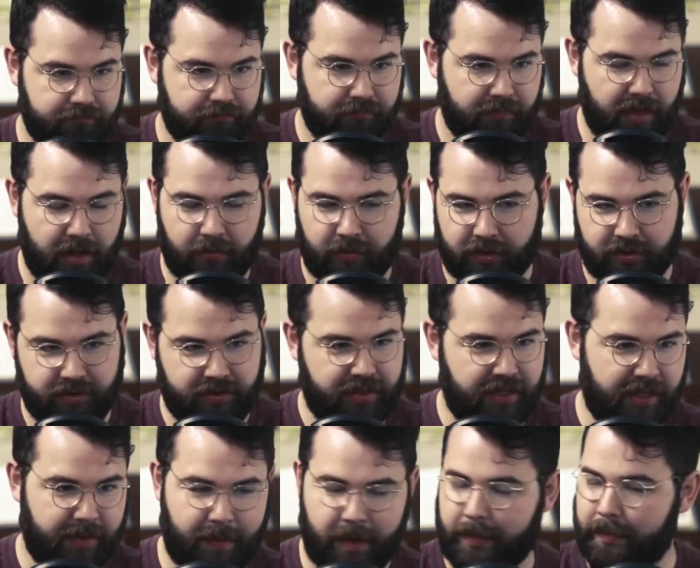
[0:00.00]
I want to
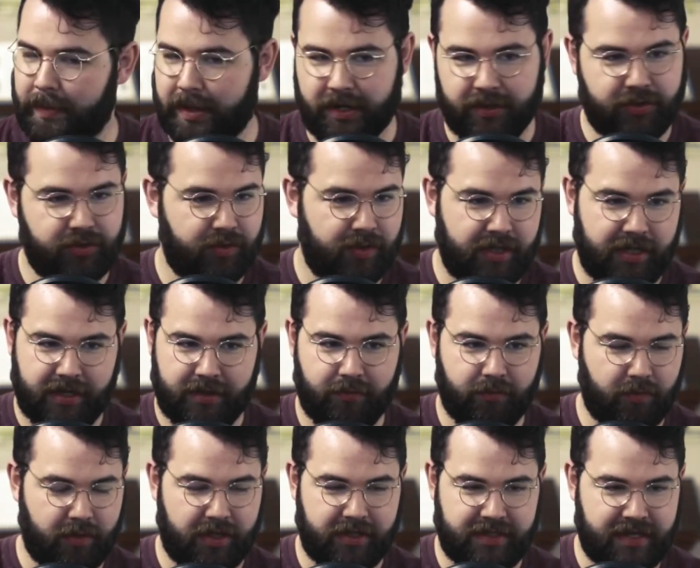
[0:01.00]
think about ministry
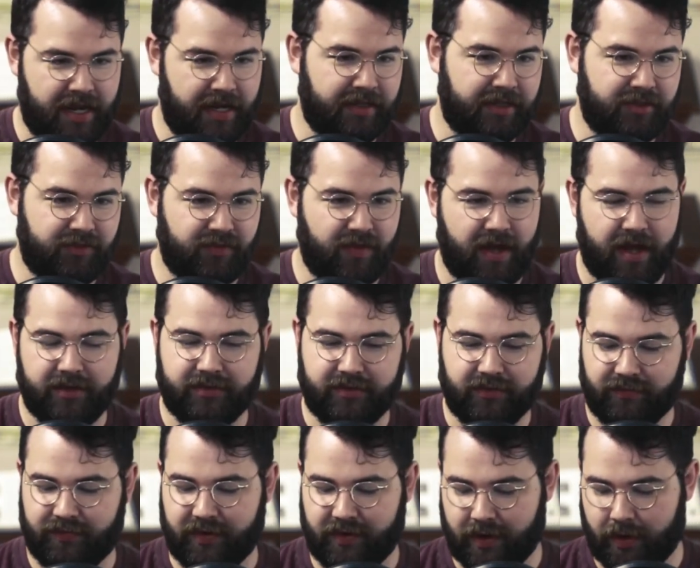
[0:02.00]
and want to tag these files
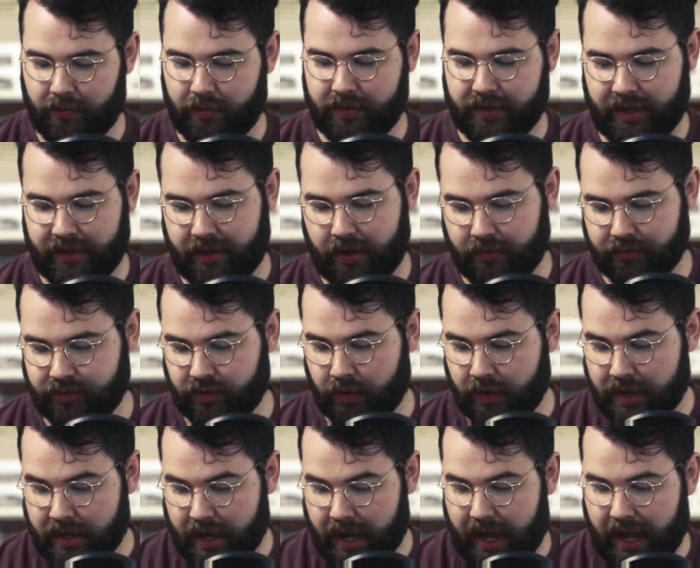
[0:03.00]
and figure out where they go.
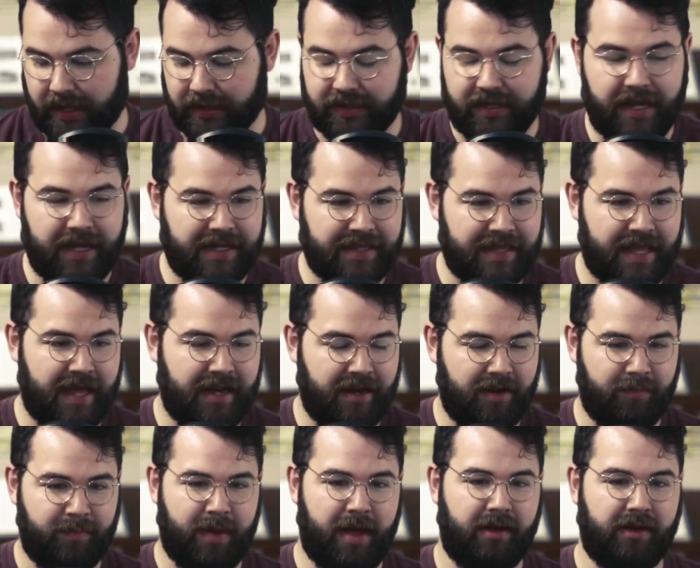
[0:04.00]
So I like that
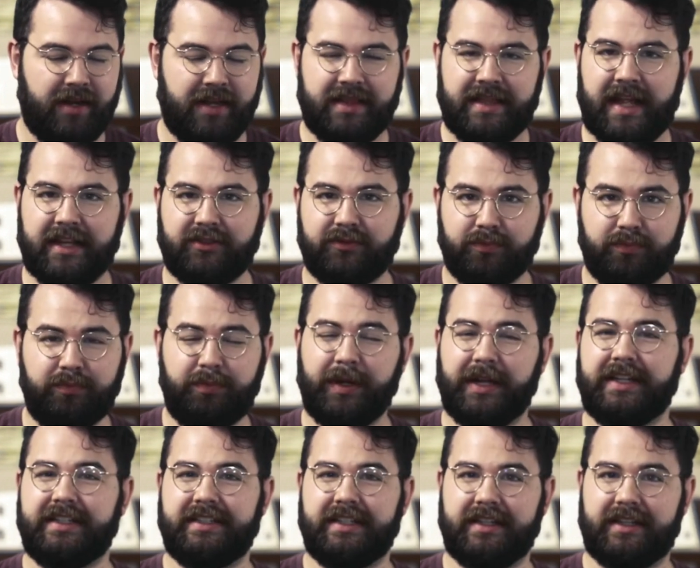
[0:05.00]
about it. And that's
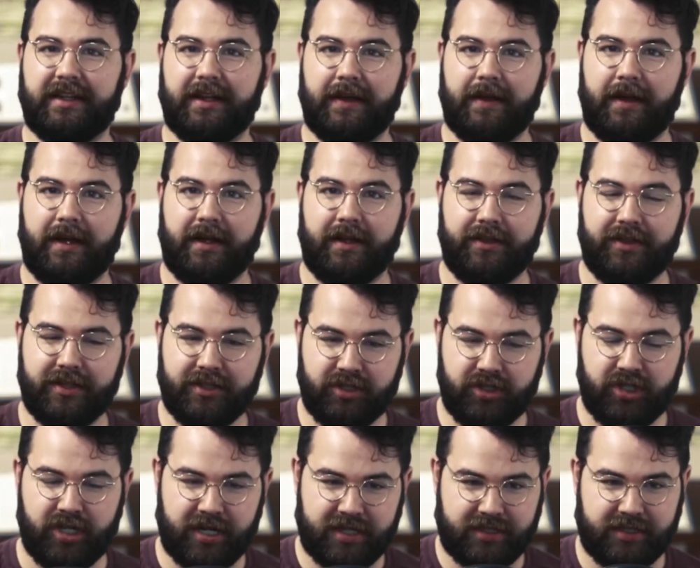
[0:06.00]
basic, uh, the
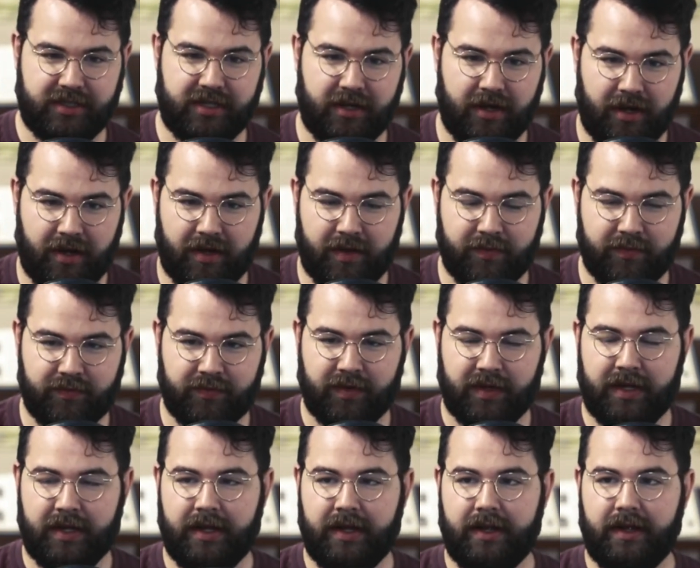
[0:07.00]
gist of
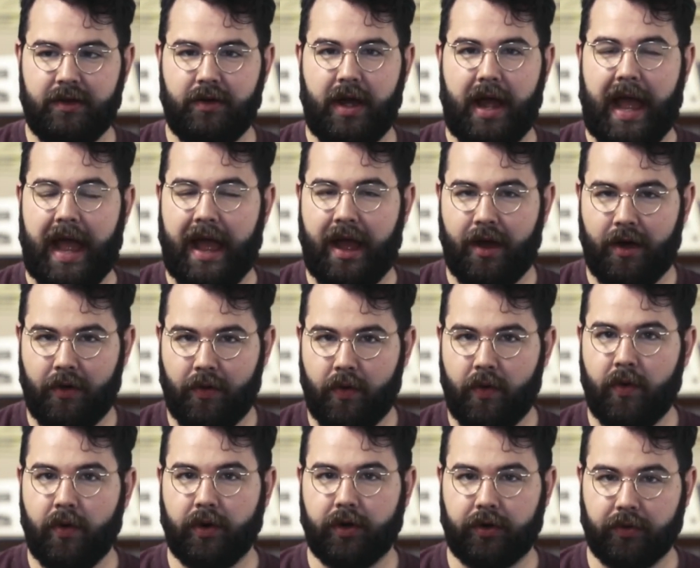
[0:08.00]
how
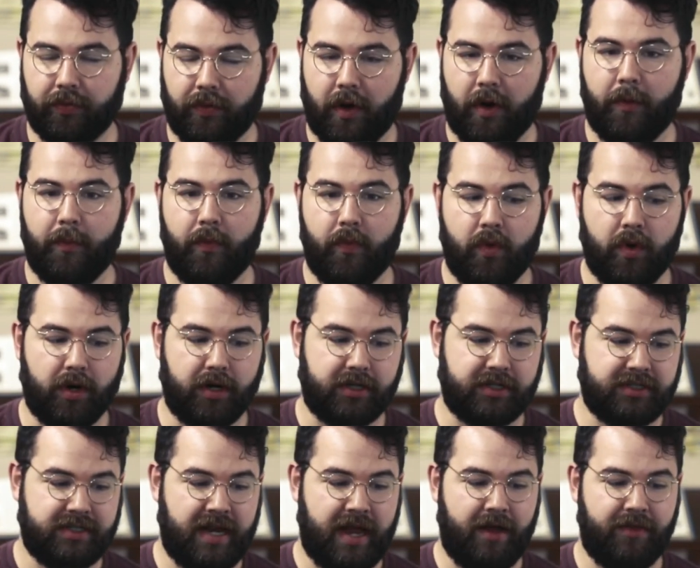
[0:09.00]
Org-Roam
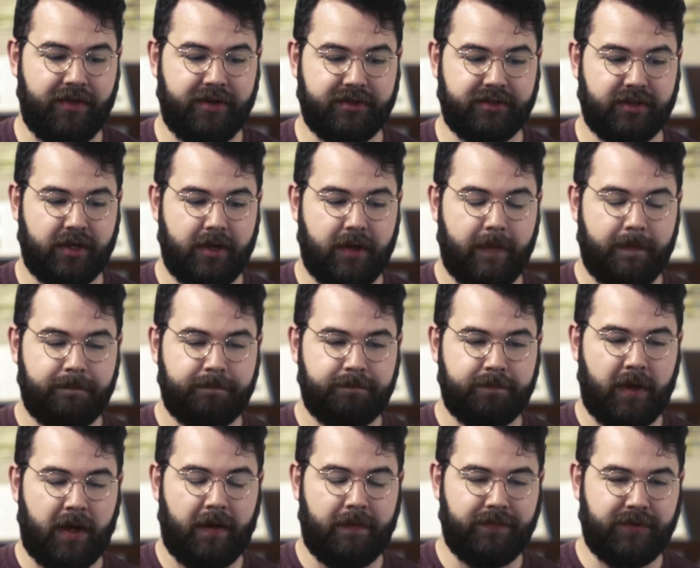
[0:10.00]
works. Now there's
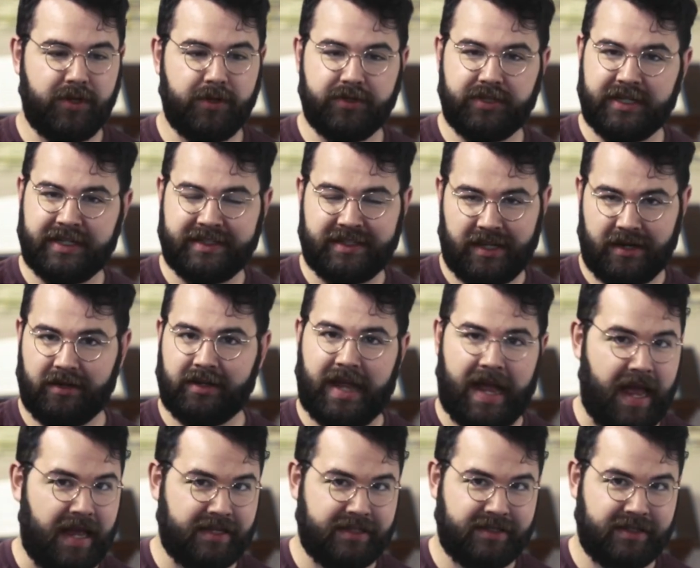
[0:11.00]
Um, using
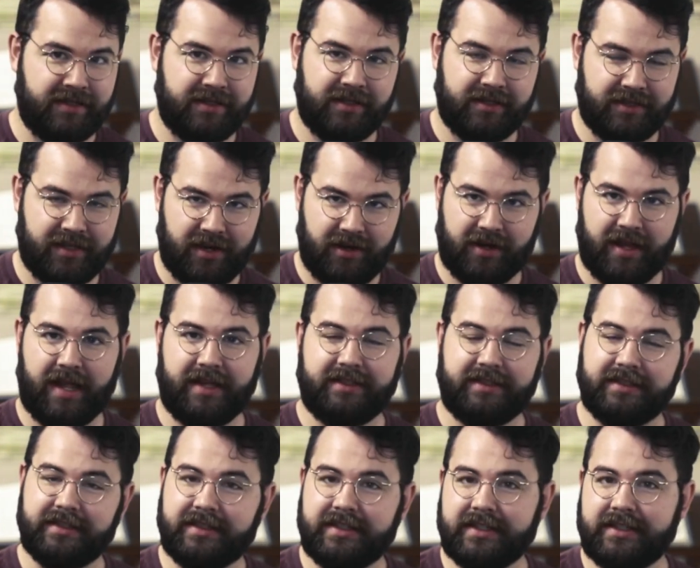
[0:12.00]
Zettelkasten, the
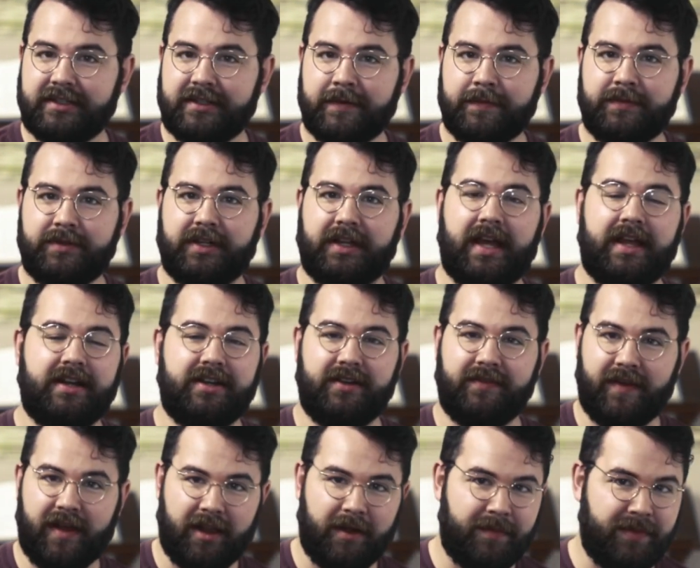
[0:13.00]
Zettelkasten system, to kind of
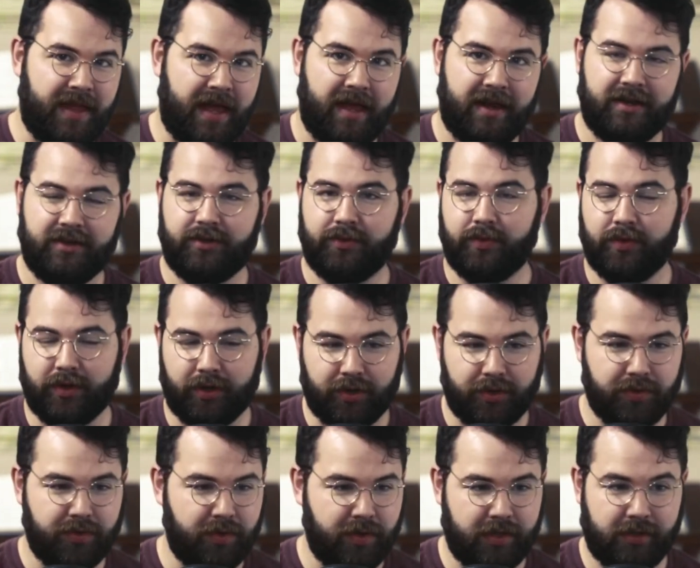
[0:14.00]
develop that and to work
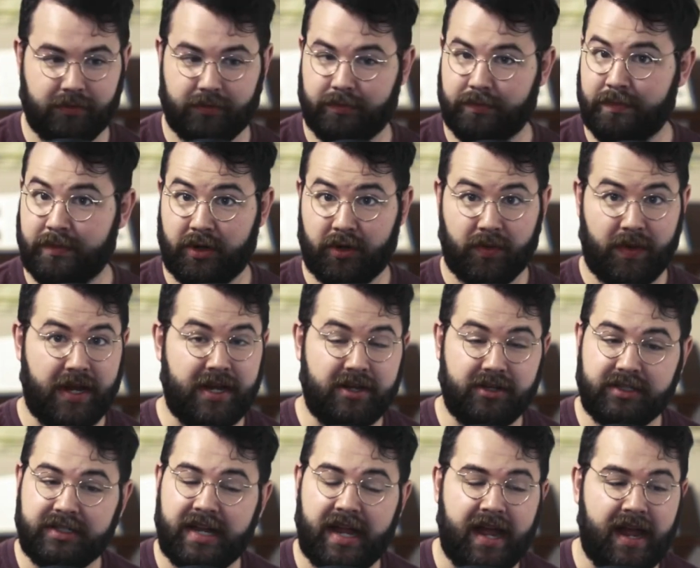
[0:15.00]
through it and create
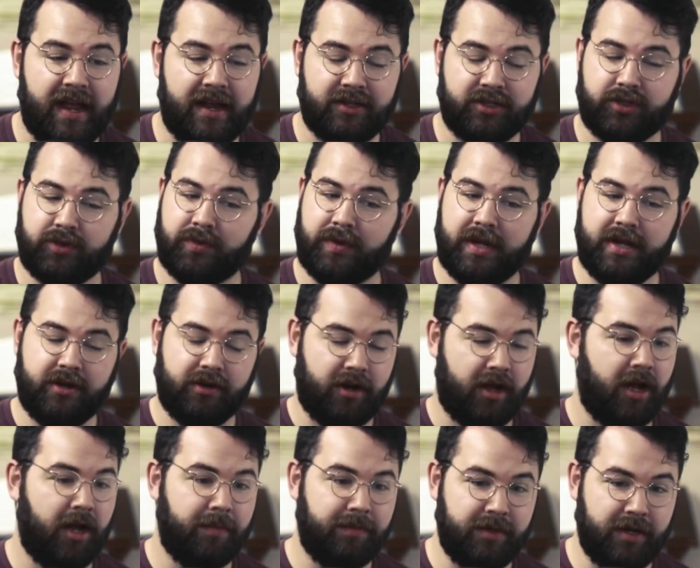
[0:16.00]
your tags, create your
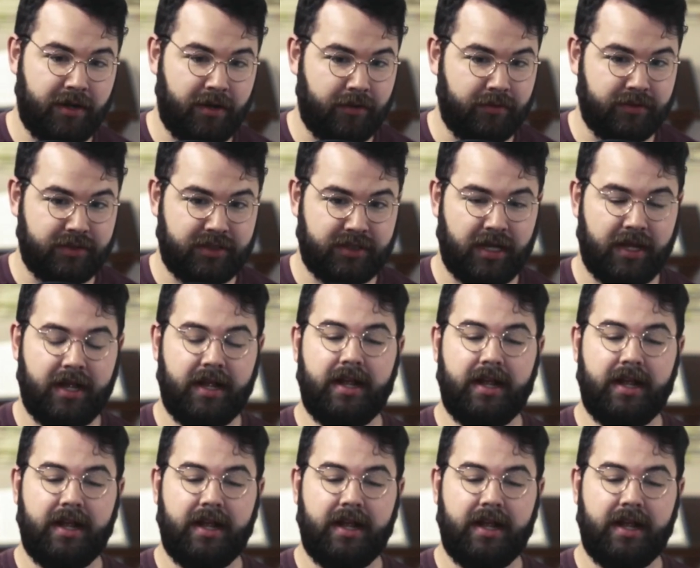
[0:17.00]
hub notes.